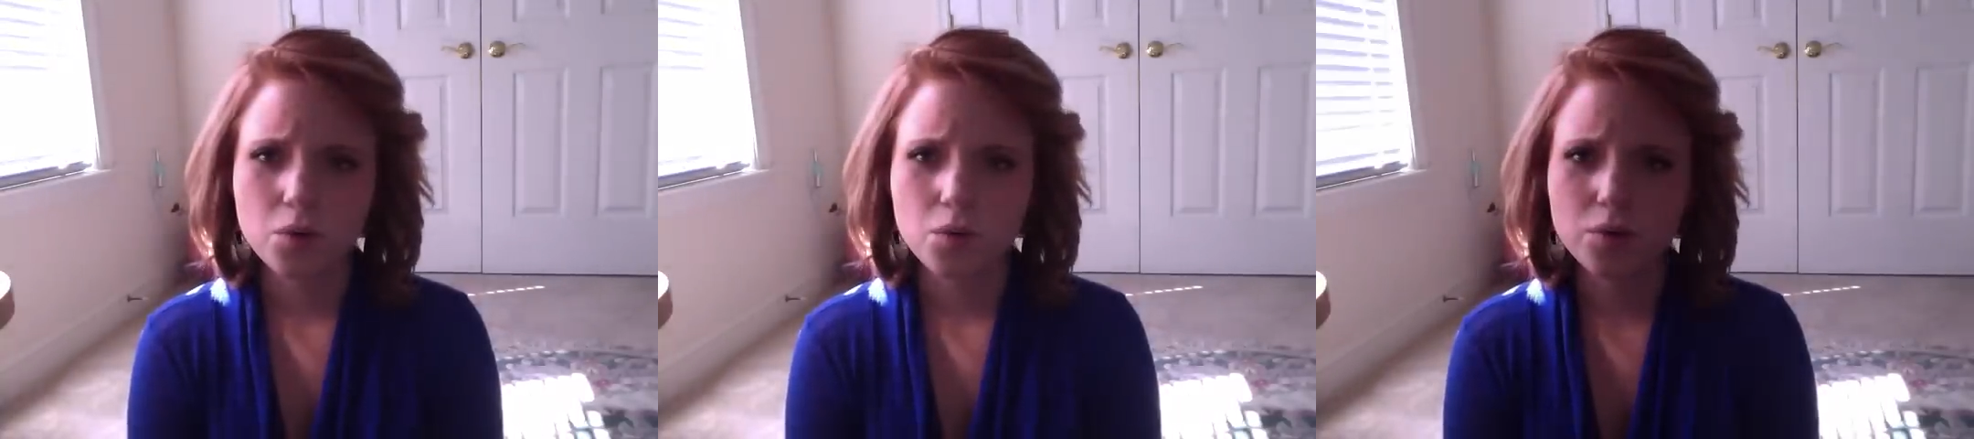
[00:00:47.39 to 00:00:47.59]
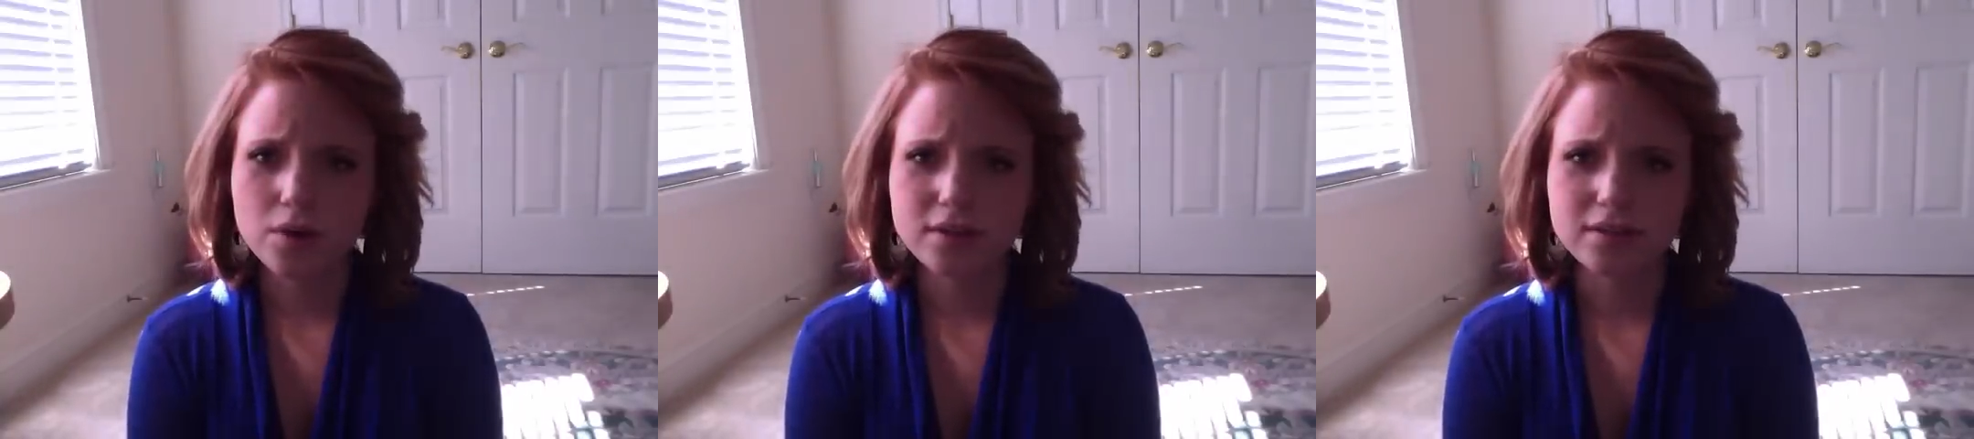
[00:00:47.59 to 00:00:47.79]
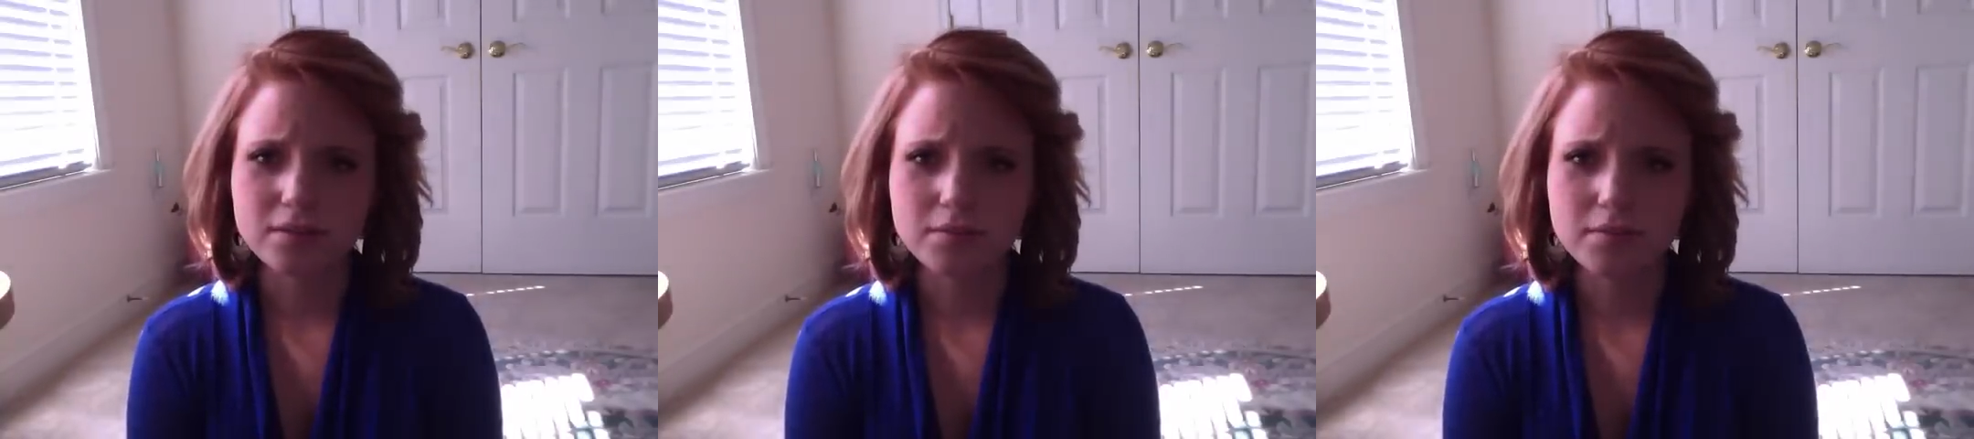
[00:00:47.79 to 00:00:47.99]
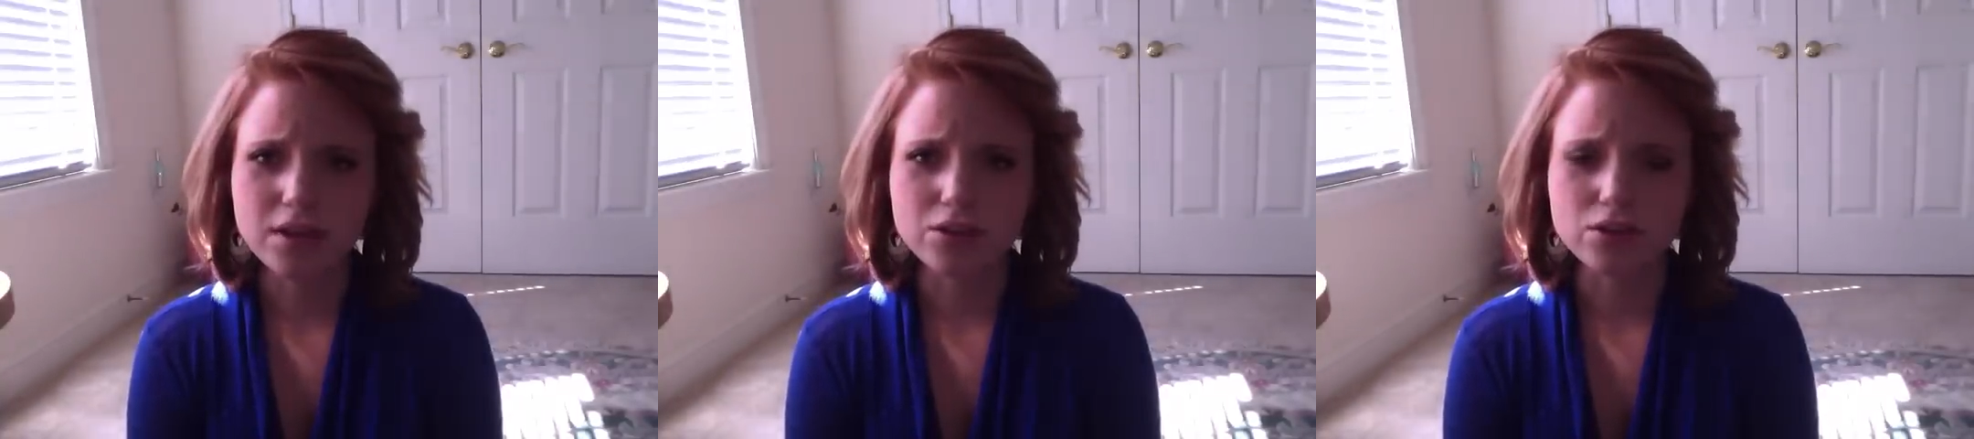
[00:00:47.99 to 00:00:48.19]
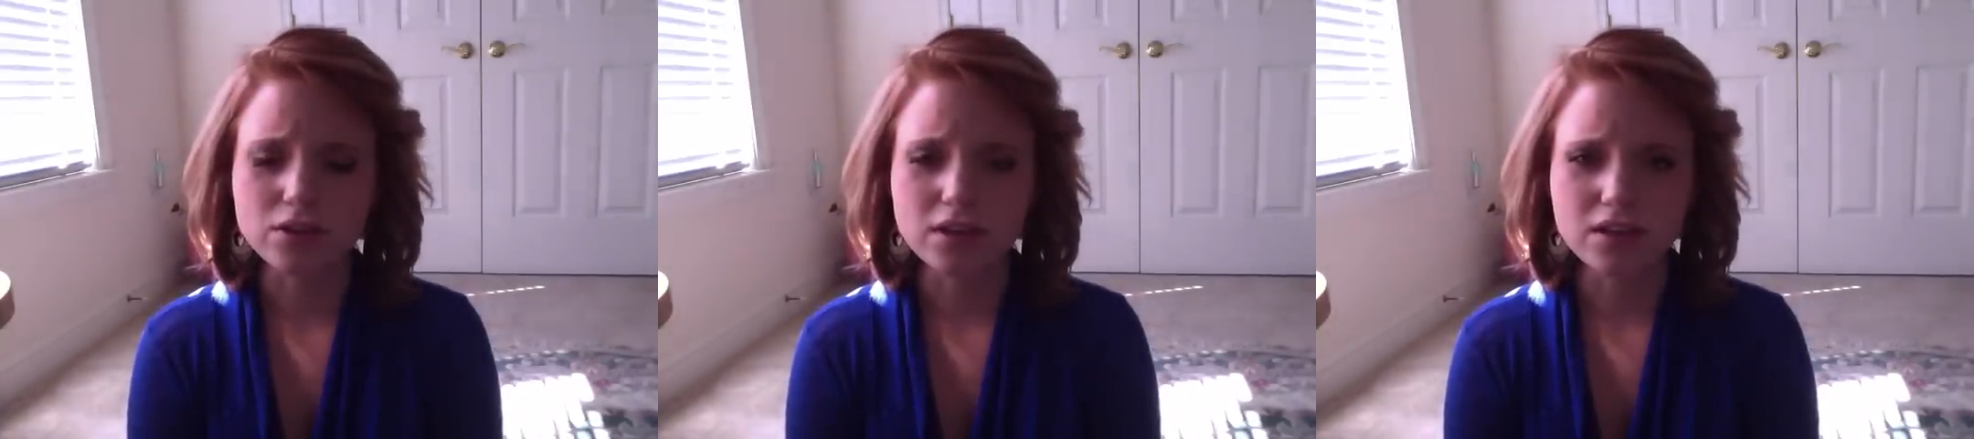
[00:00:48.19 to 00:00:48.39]
wouldn't
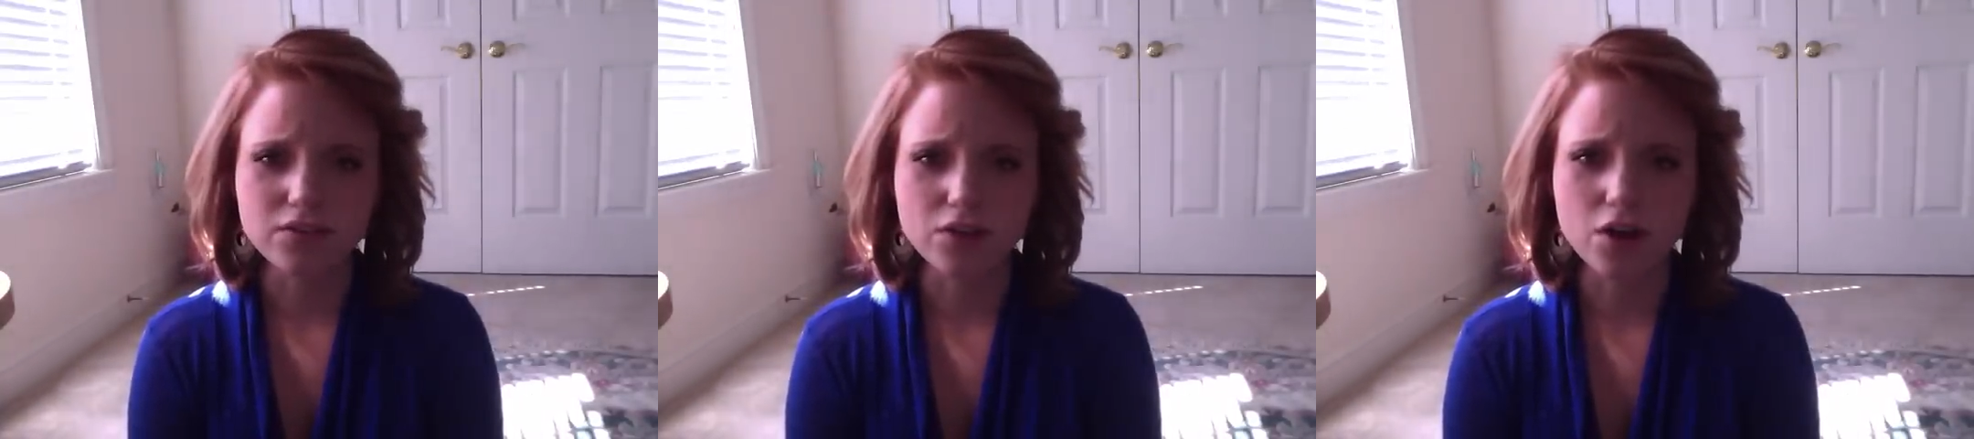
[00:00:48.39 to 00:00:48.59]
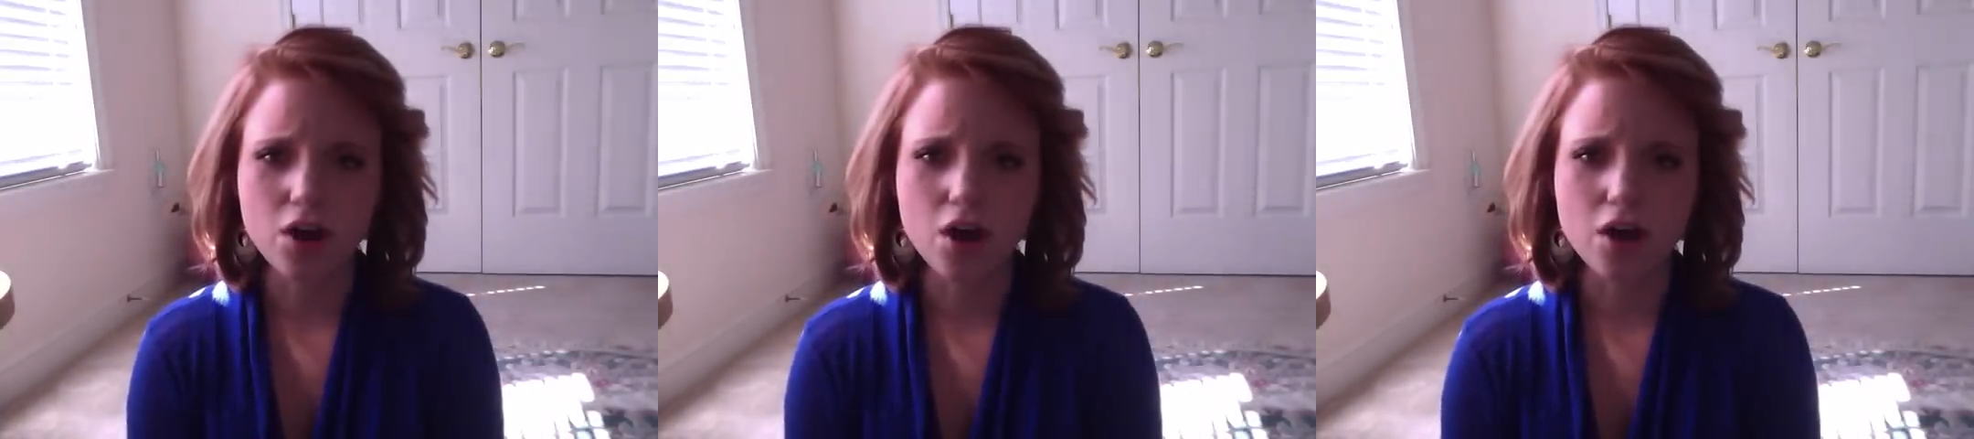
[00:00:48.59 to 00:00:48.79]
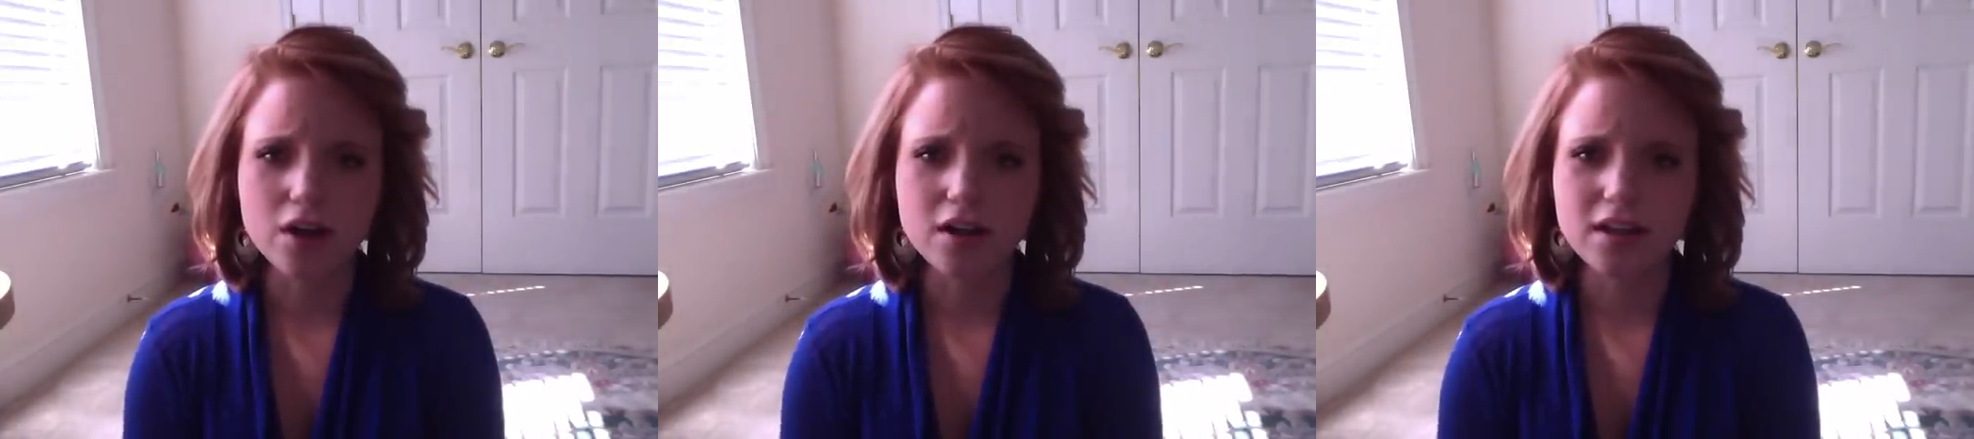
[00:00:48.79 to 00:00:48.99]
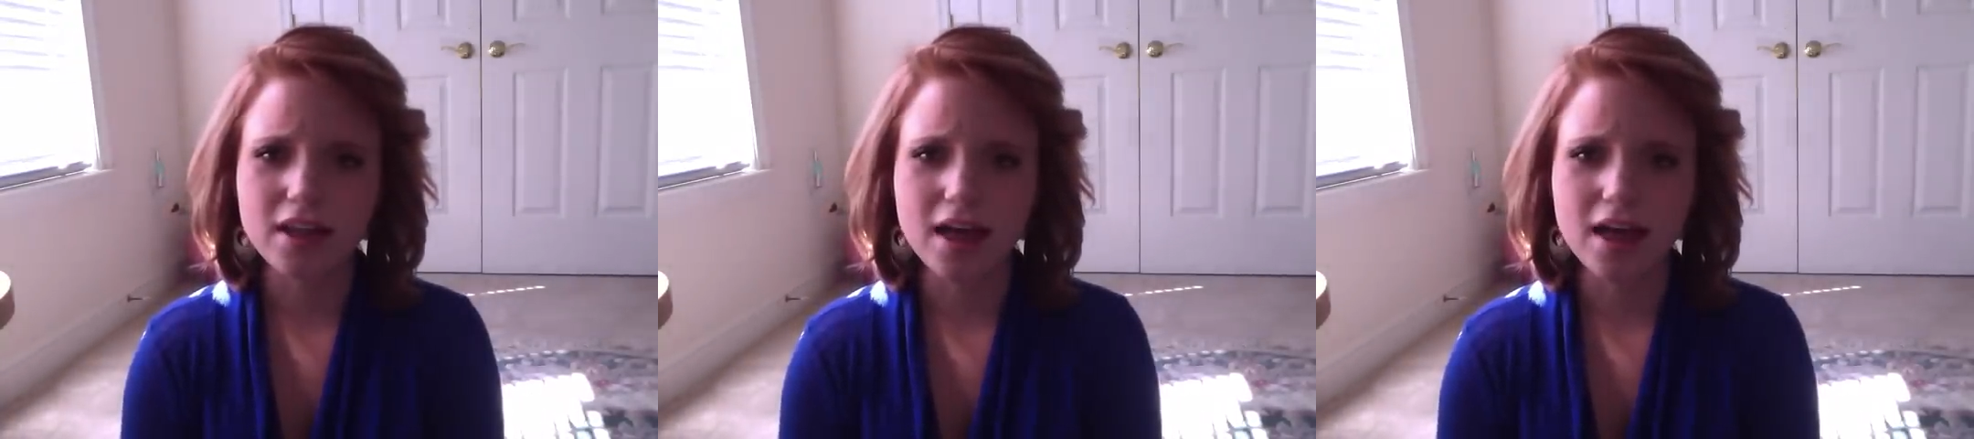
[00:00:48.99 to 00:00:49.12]
make you leave a heart